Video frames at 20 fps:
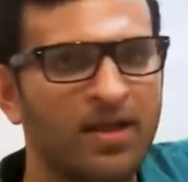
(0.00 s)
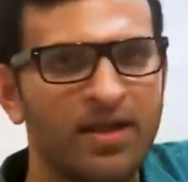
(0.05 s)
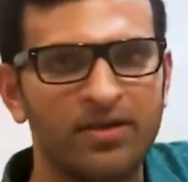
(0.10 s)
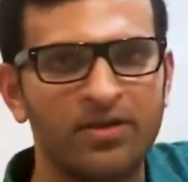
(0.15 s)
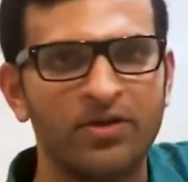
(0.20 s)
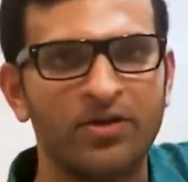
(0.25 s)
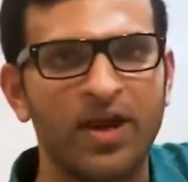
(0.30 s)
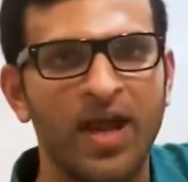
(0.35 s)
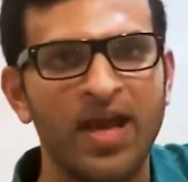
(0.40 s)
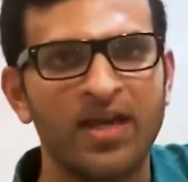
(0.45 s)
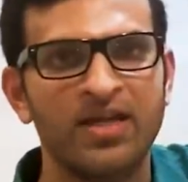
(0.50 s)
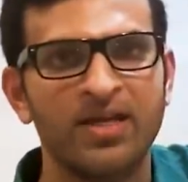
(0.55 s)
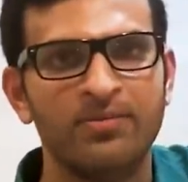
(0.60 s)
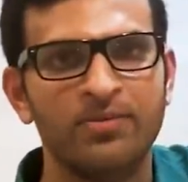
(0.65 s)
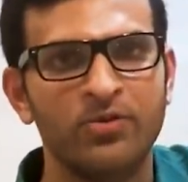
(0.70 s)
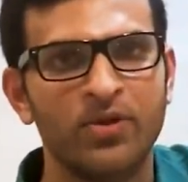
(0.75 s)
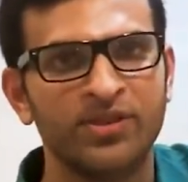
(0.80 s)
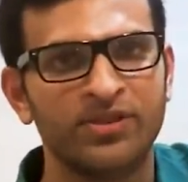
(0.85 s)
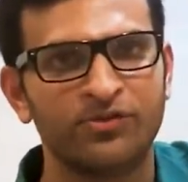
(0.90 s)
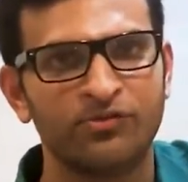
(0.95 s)

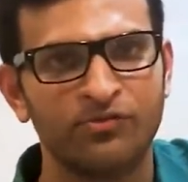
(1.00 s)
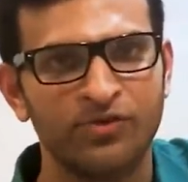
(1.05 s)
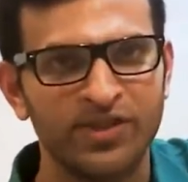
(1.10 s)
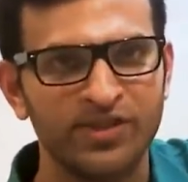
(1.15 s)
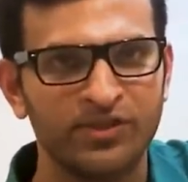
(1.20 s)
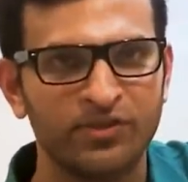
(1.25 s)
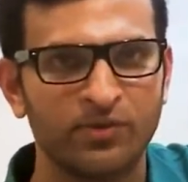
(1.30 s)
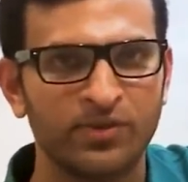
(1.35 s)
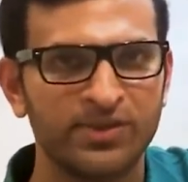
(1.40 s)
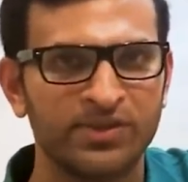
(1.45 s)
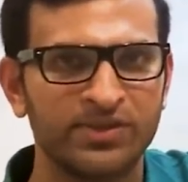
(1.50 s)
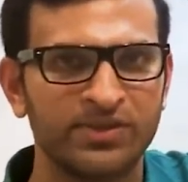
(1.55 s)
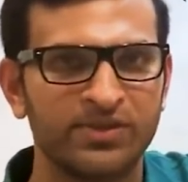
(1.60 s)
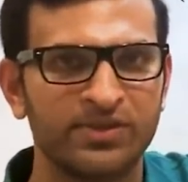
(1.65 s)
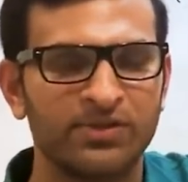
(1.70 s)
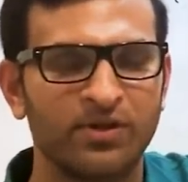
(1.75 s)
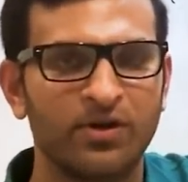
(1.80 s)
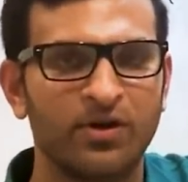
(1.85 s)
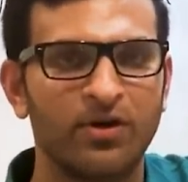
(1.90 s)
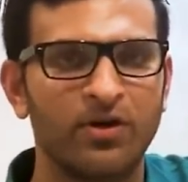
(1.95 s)
AWS
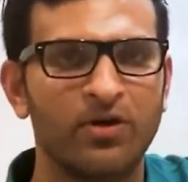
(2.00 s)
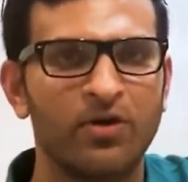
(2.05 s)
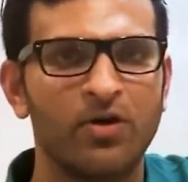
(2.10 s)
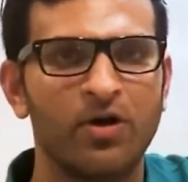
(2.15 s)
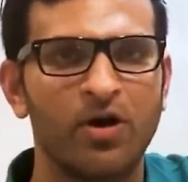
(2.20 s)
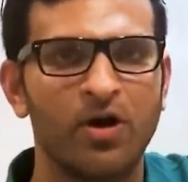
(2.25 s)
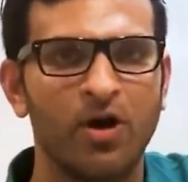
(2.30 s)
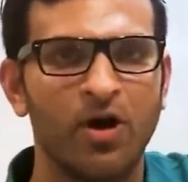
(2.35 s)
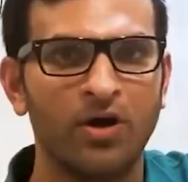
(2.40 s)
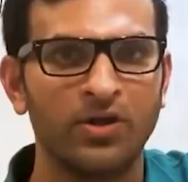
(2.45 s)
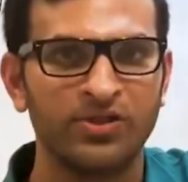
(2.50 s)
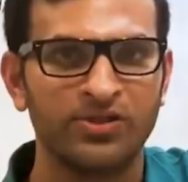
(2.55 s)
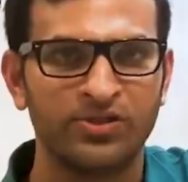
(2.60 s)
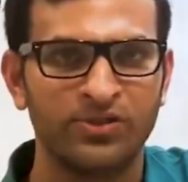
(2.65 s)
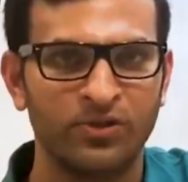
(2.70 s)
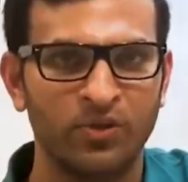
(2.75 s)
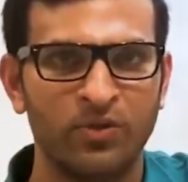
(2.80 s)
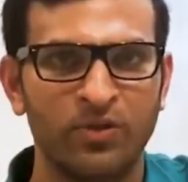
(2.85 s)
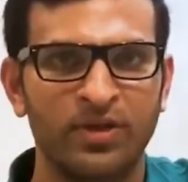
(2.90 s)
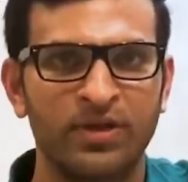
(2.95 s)
resources are
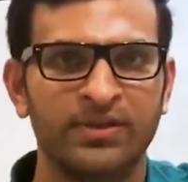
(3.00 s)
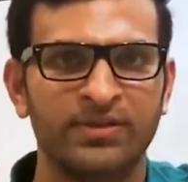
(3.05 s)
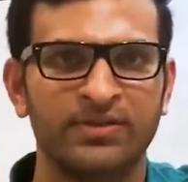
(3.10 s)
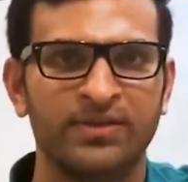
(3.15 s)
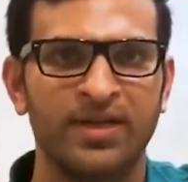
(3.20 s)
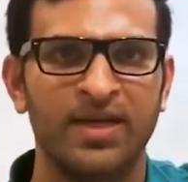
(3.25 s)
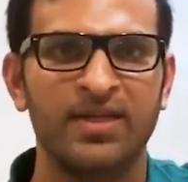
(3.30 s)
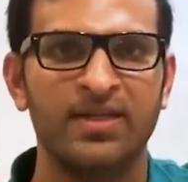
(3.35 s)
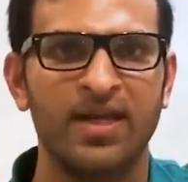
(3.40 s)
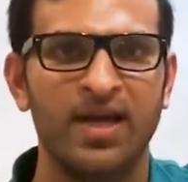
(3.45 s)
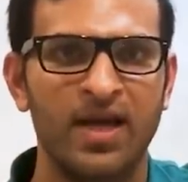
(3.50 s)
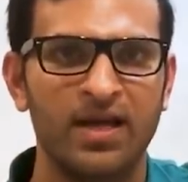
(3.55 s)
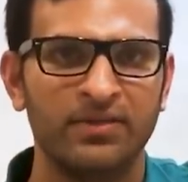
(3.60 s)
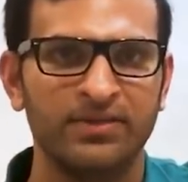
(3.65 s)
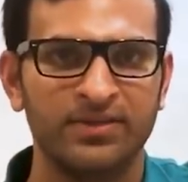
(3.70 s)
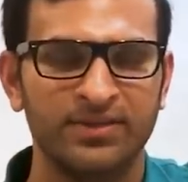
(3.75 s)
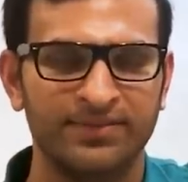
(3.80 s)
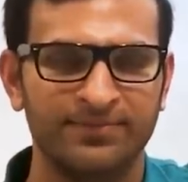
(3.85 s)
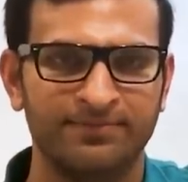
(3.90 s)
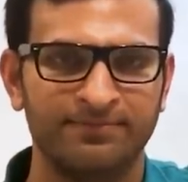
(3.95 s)
stored and
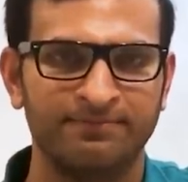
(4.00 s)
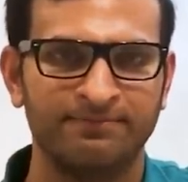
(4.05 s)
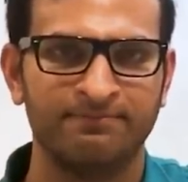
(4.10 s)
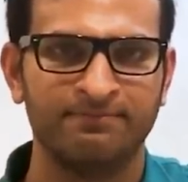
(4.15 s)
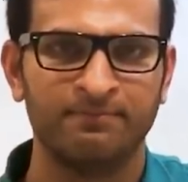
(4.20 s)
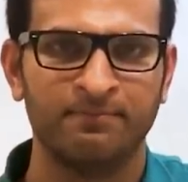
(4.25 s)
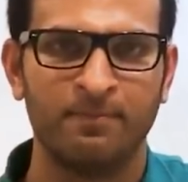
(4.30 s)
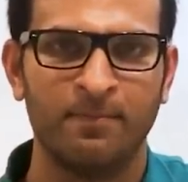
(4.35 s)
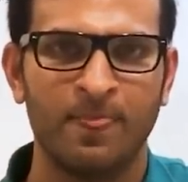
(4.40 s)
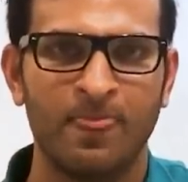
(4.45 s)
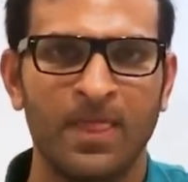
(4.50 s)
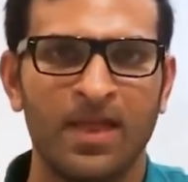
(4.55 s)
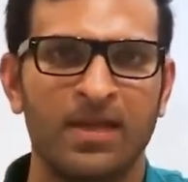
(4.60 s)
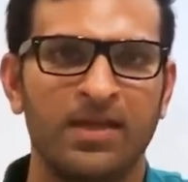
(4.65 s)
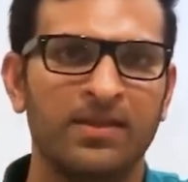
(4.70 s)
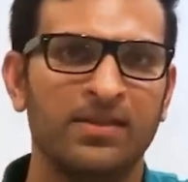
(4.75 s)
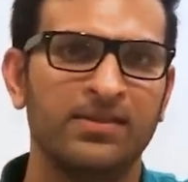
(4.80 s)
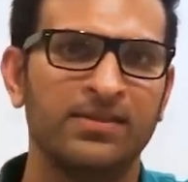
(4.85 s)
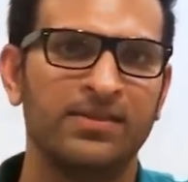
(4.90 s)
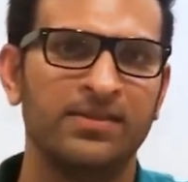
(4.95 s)
held.
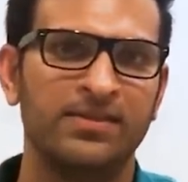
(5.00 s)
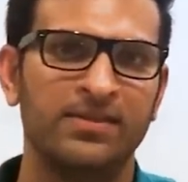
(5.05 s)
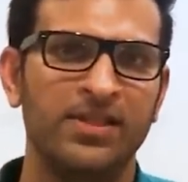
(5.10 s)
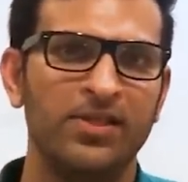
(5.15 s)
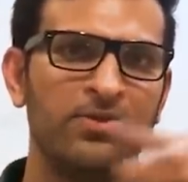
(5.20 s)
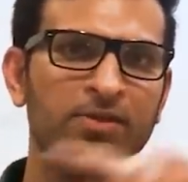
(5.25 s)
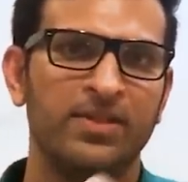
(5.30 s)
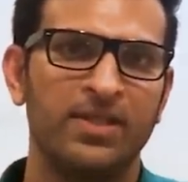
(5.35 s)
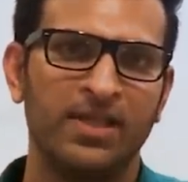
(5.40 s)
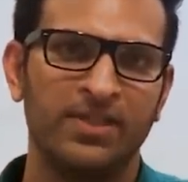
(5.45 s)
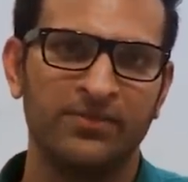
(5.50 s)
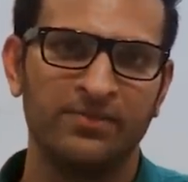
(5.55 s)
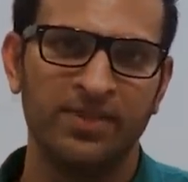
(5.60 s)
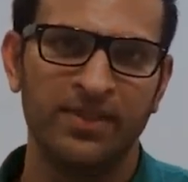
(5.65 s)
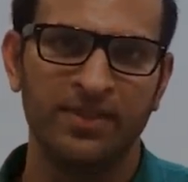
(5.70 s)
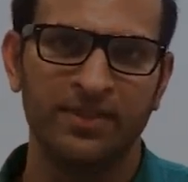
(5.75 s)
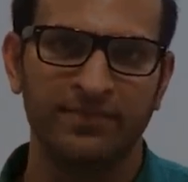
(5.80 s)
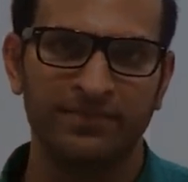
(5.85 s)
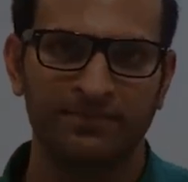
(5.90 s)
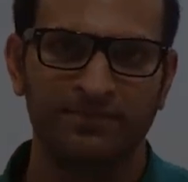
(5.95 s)
See you in the next
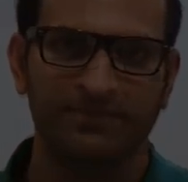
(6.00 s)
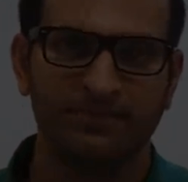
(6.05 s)
video.